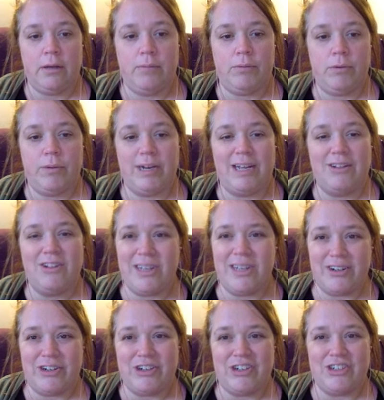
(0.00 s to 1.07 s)
But when I look at
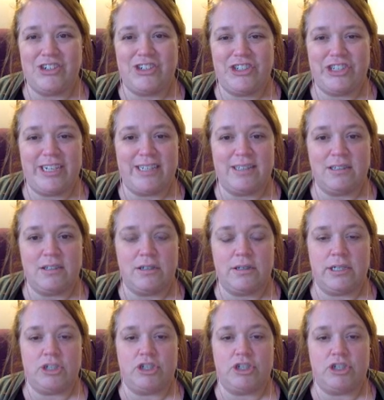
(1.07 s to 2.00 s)
her, she doesn't look like